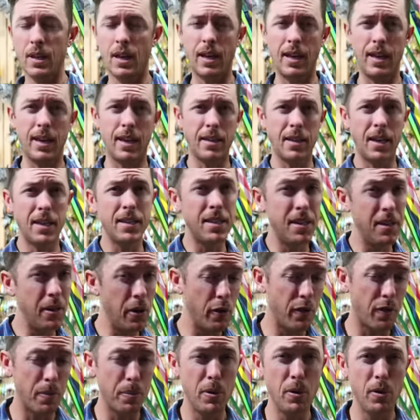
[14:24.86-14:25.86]
And I'd like to
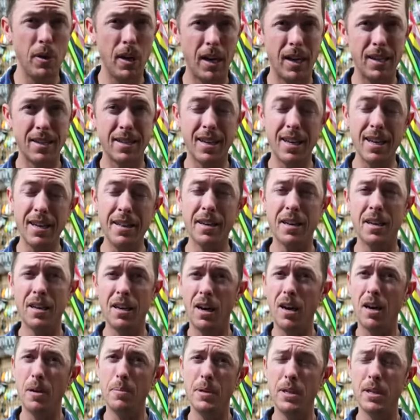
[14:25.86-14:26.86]
know from you guys in the
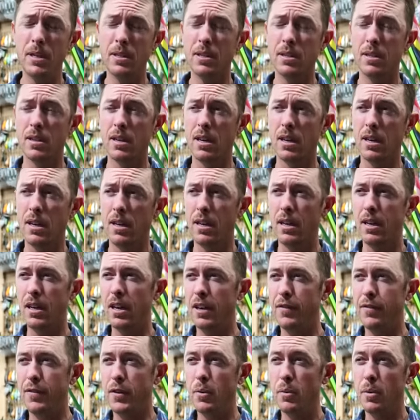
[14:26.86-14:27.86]
comments
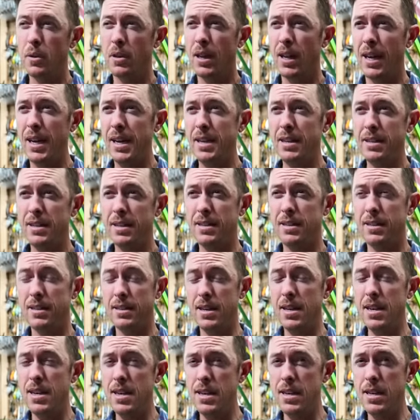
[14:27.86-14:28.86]
if you would like to
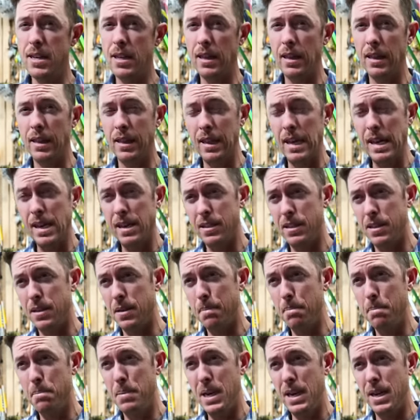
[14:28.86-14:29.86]
see less
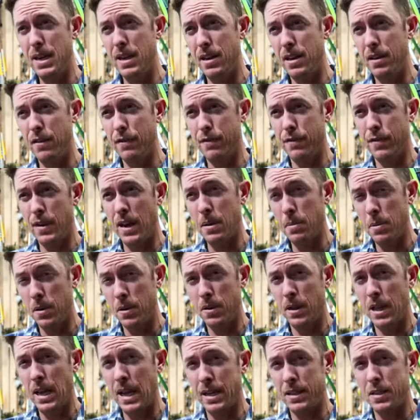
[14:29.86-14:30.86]
big
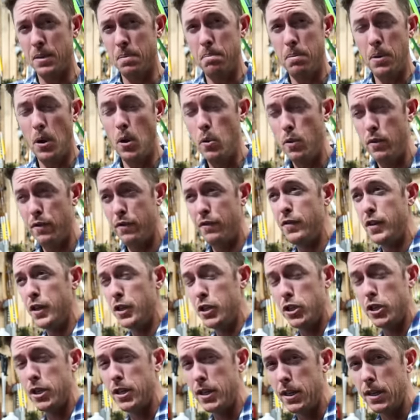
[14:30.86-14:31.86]
fiberglass boat
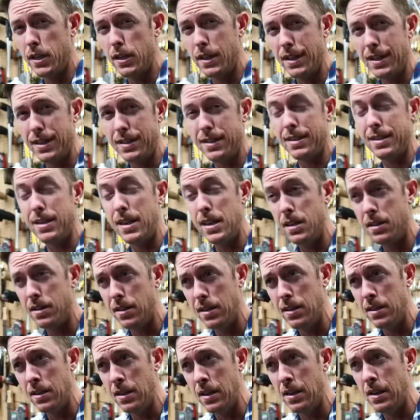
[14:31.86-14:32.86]
fishing this
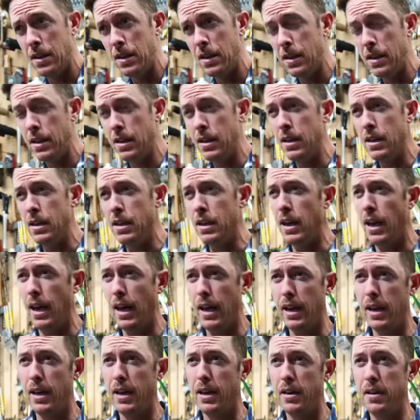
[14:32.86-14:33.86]
season
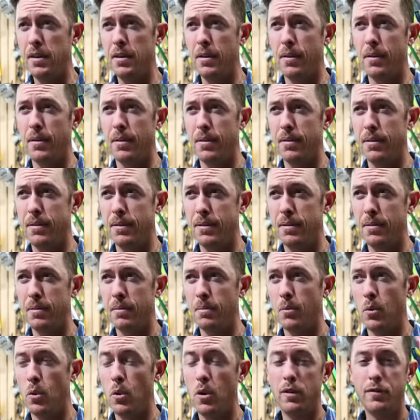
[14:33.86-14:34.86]
and
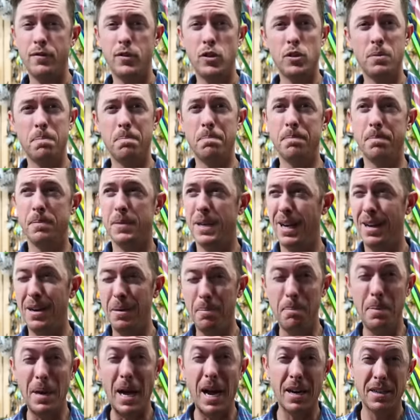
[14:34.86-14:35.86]
more of just kind
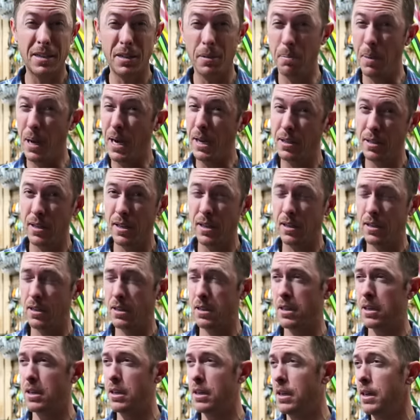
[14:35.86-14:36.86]
of back to
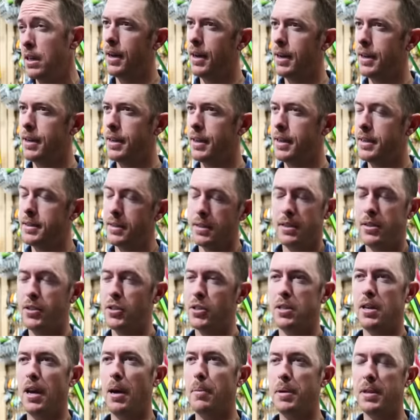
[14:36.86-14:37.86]
basics, it's
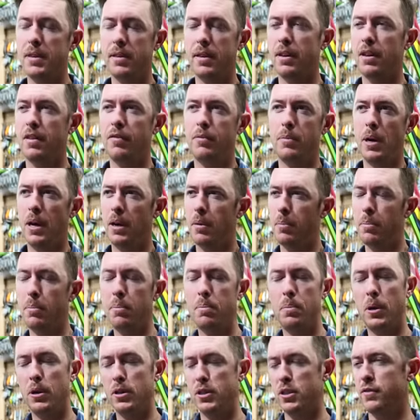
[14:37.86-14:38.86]
just got me thinking about a
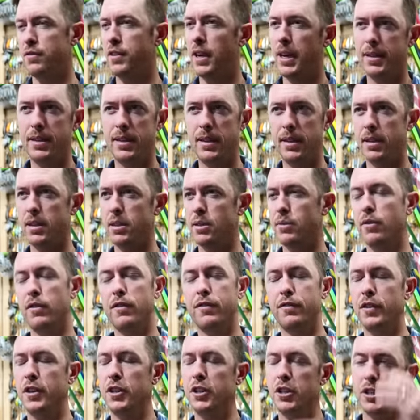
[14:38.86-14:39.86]
bunch of ideas for
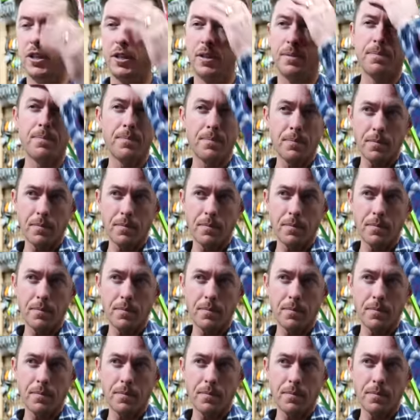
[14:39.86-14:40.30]
fishing